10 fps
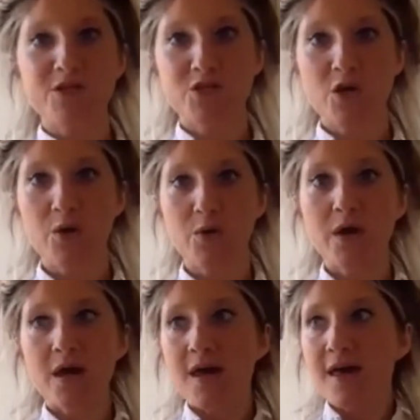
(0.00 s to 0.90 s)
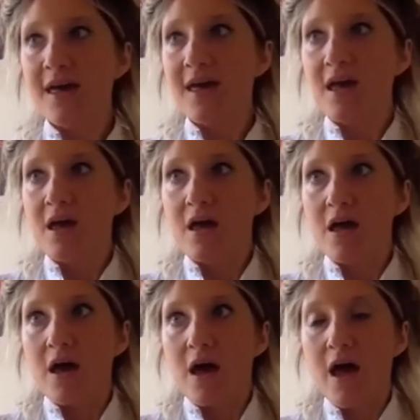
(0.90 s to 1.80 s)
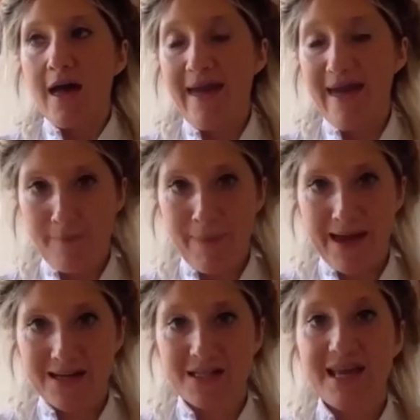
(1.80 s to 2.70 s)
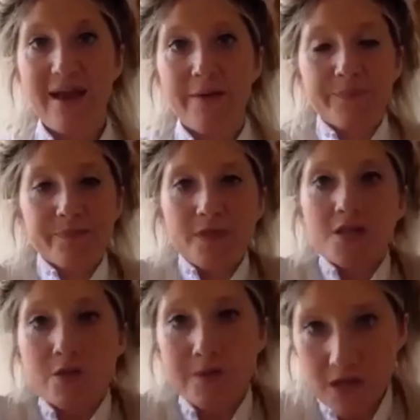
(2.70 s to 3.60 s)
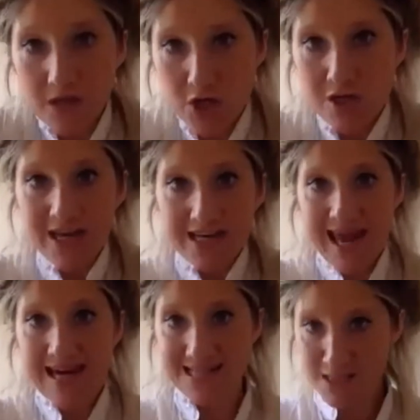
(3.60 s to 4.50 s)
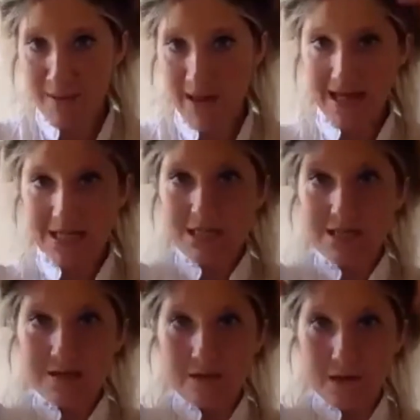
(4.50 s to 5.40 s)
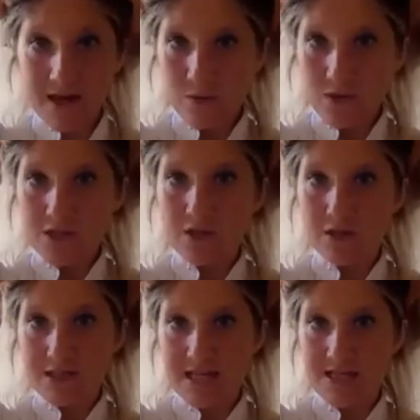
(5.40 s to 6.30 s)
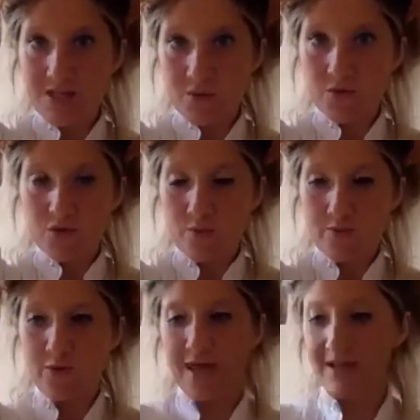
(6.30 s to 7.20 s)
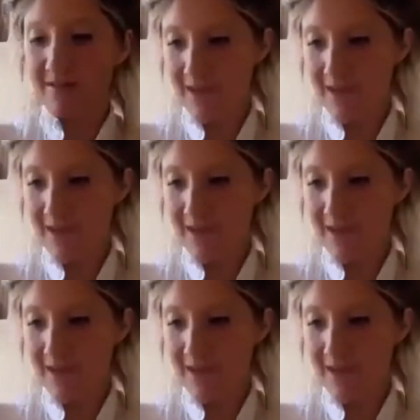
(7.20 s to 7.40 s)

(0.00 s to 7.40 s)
So a hairband, yeah. So, you know, like an Alice band, like one that sits on top of your head like that.